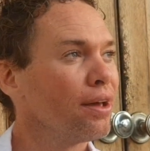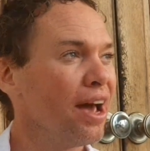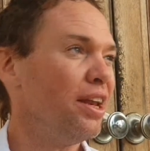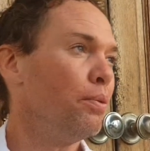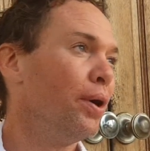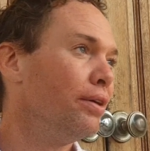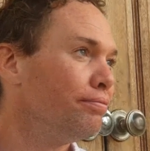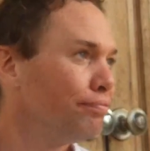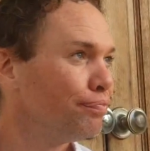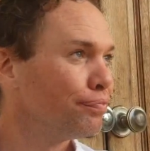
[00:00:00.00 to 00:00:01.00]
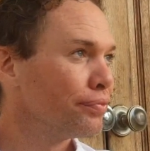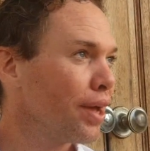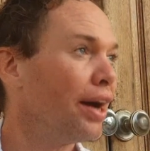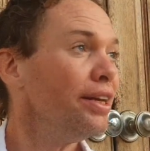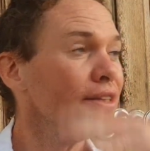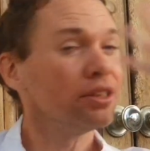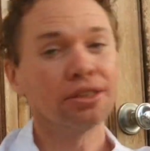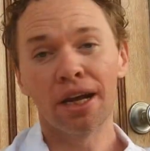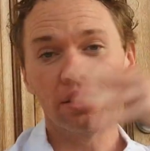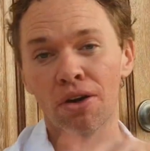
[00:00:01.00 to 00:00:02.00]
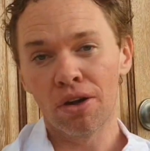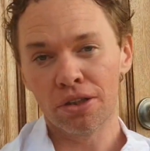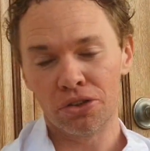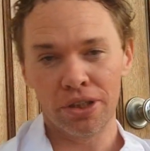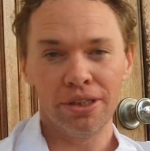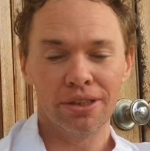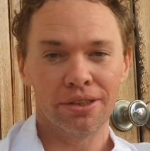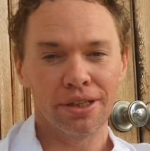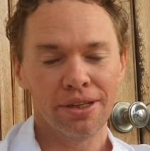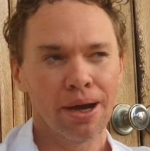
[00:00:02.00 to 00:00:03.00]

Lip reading: Anyway, I need the psychology, you see.